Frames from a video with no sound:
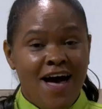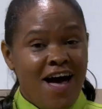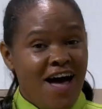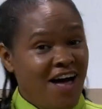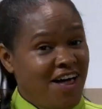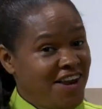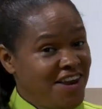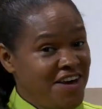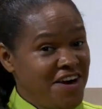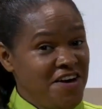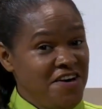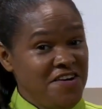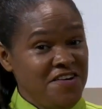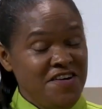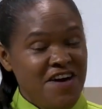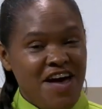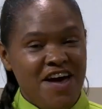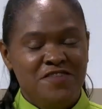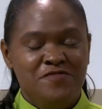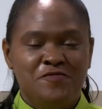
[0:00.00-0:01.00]
Hello
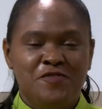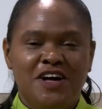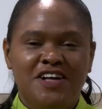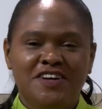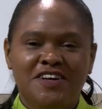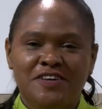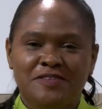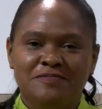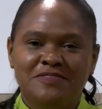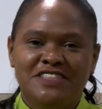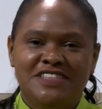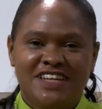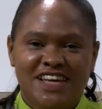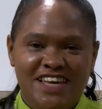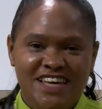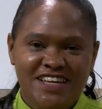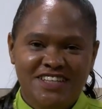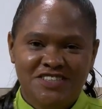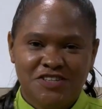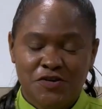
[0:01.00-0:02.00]
and welcome to
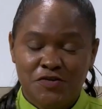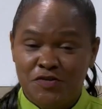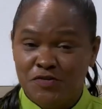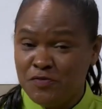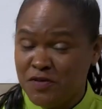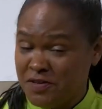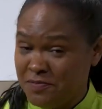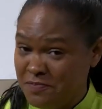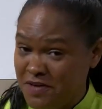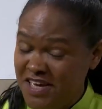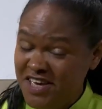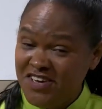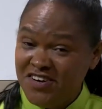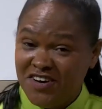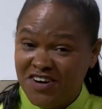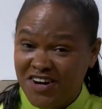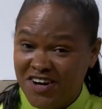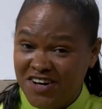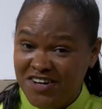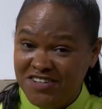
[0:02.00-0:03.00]
Eat Good with me, your
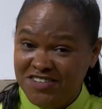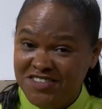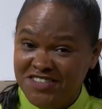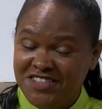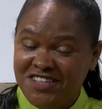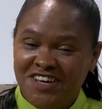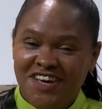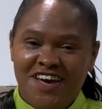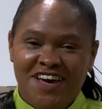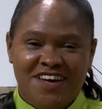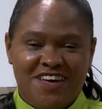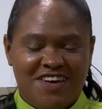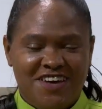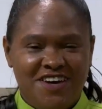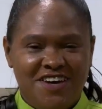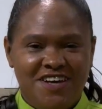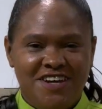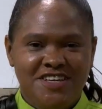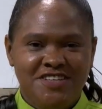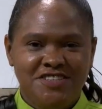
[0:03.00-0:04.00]
host,
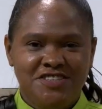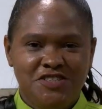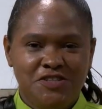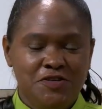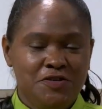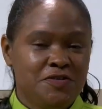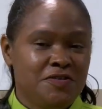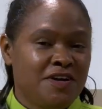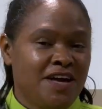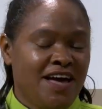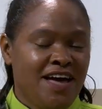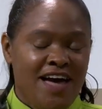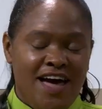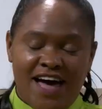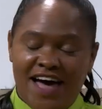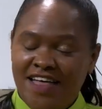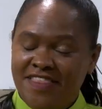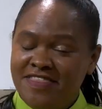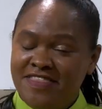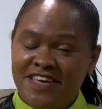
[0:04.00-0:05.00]
Kirly Sue.
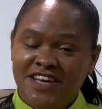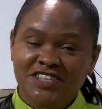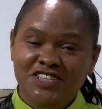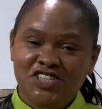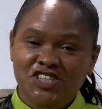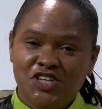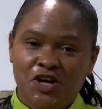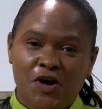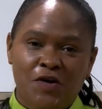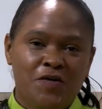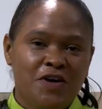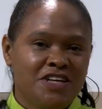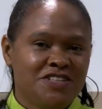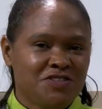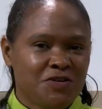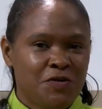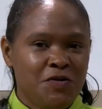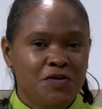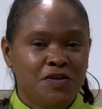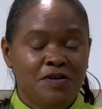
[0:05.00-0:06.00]
And this show is
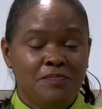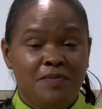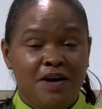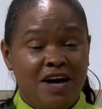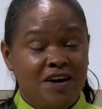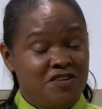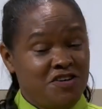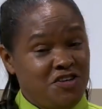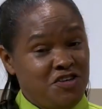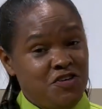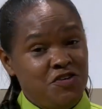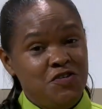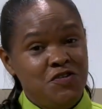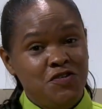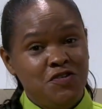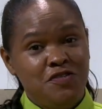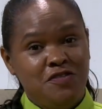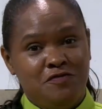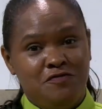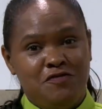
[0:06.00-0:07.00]
all about you,
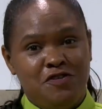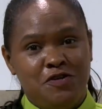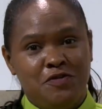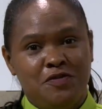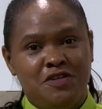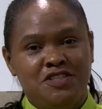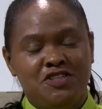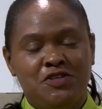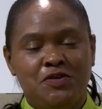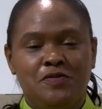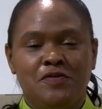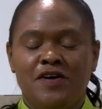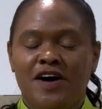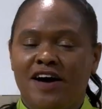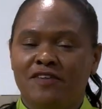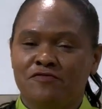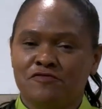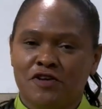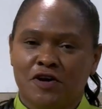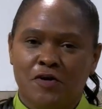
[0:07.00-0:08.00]
the viewers who
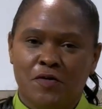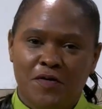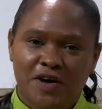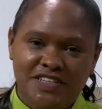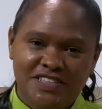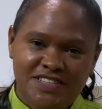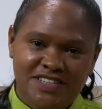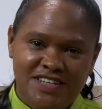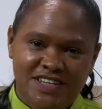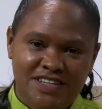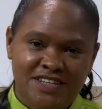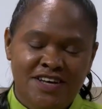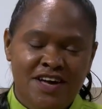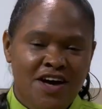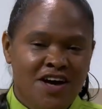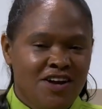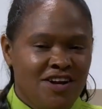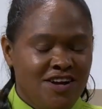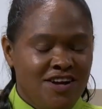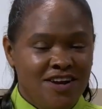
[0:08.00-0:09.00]
have requested
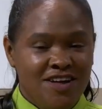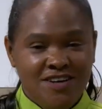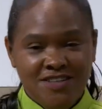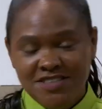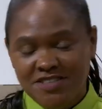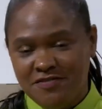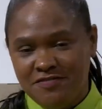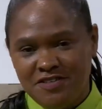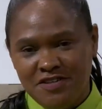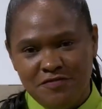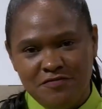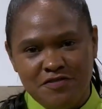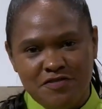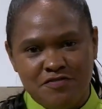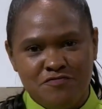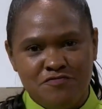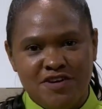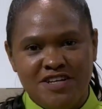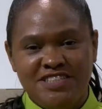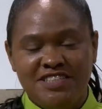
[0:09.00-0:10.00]
lots of different
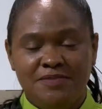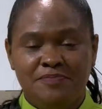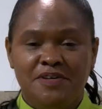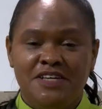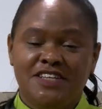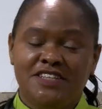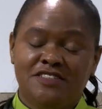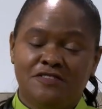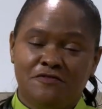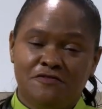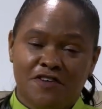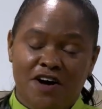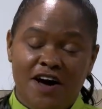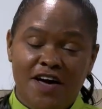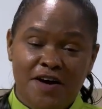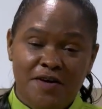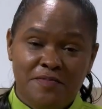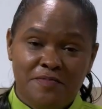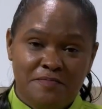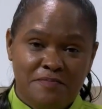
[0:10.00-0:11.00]
recipes
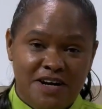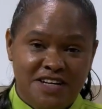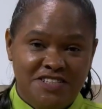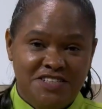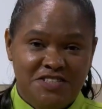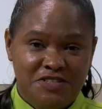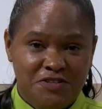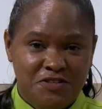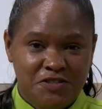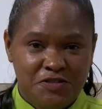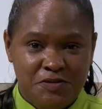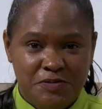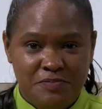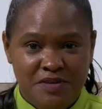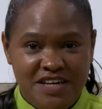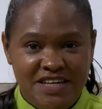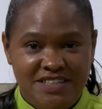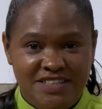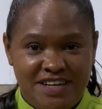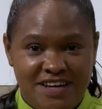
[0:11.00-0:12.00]
via my social
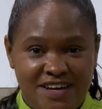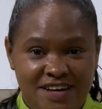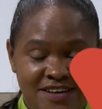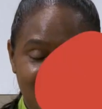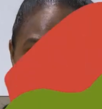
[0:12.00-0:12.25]
media.